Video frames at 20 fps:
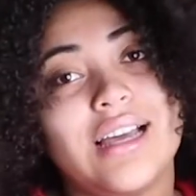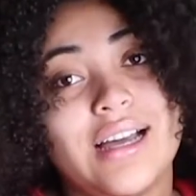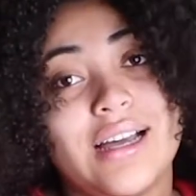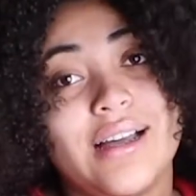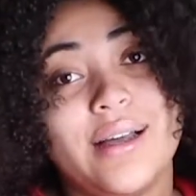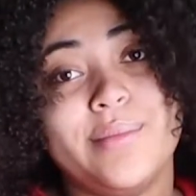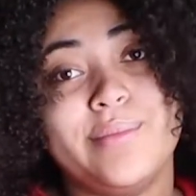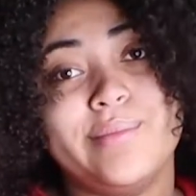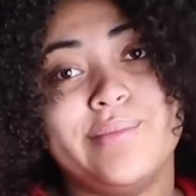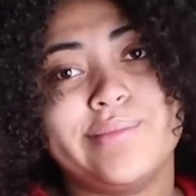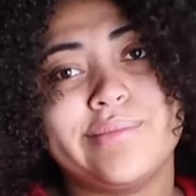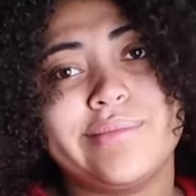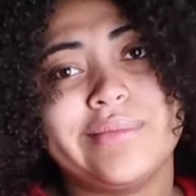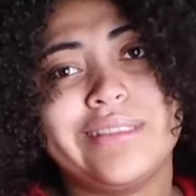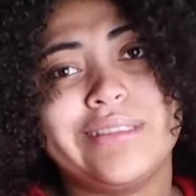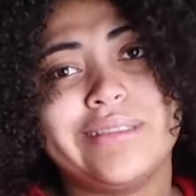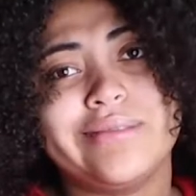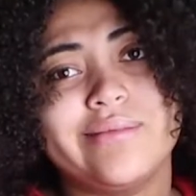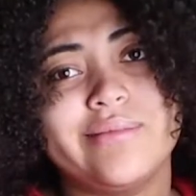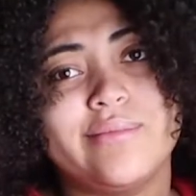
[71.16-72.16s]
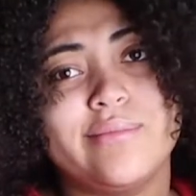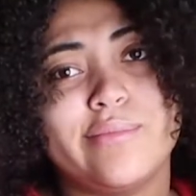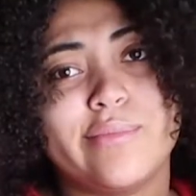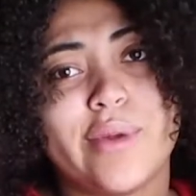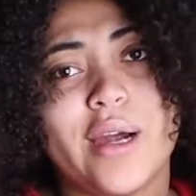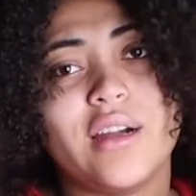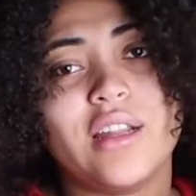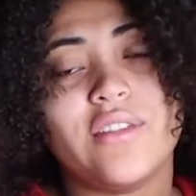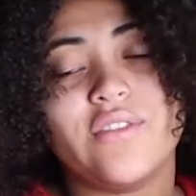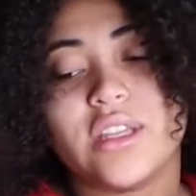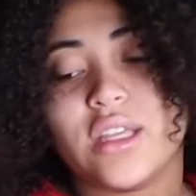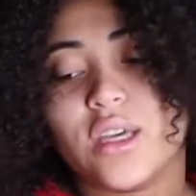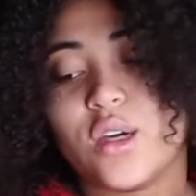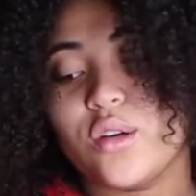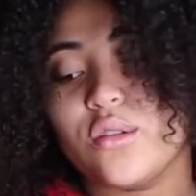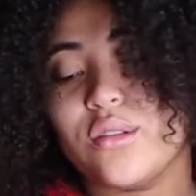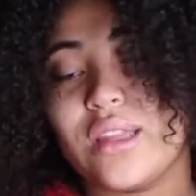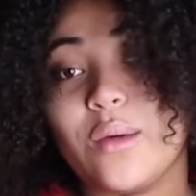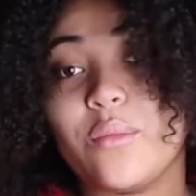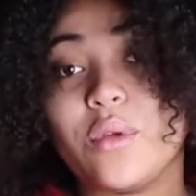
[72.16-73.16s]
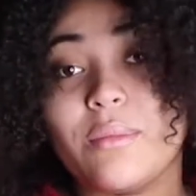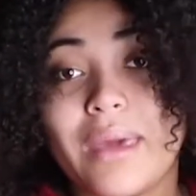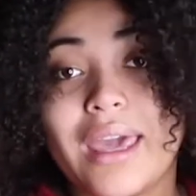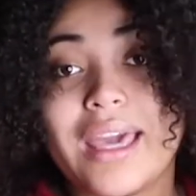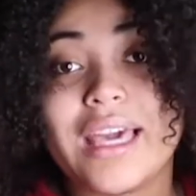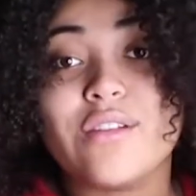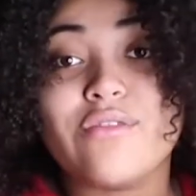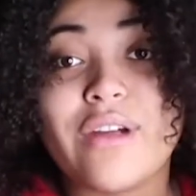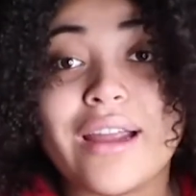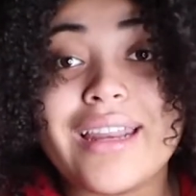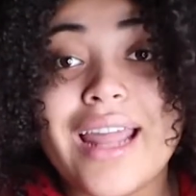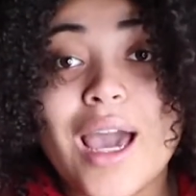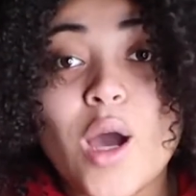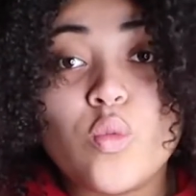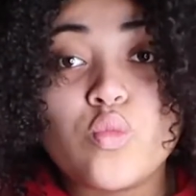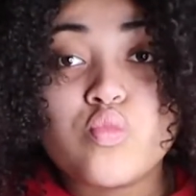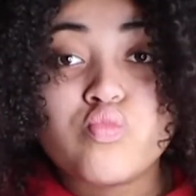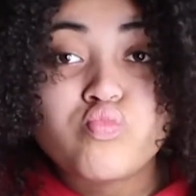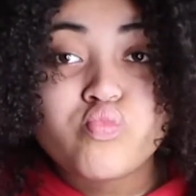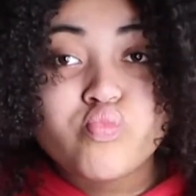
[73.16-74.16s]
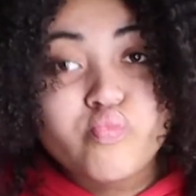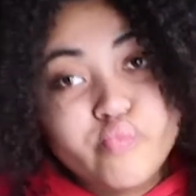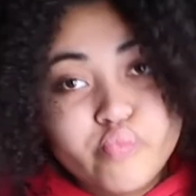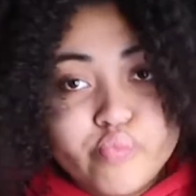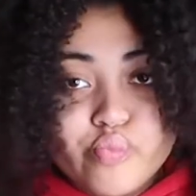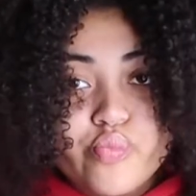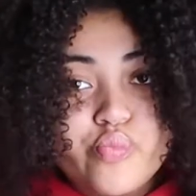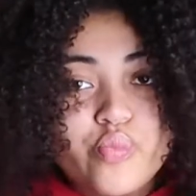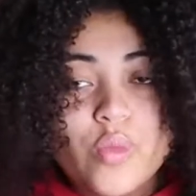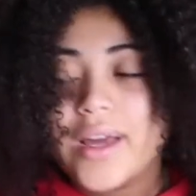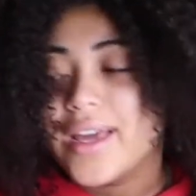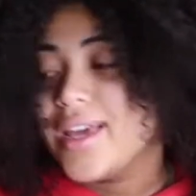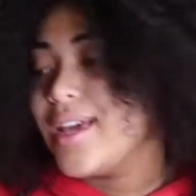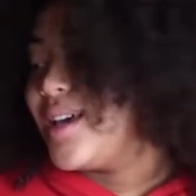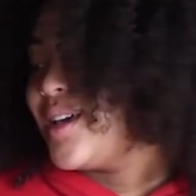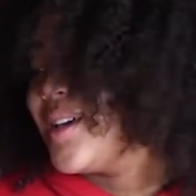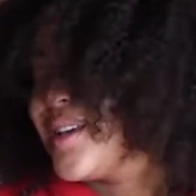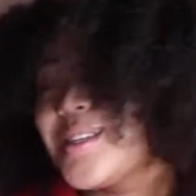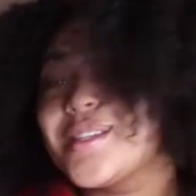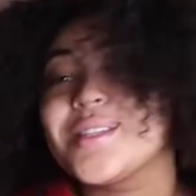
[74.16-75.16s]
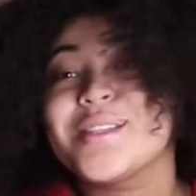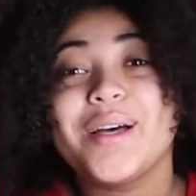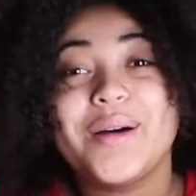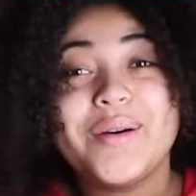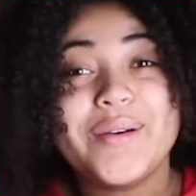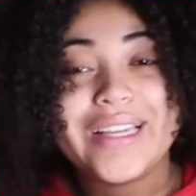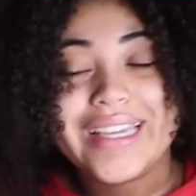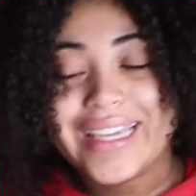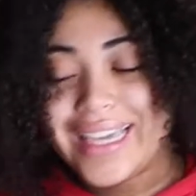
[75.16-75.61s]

um, brownie video that we are making right now. So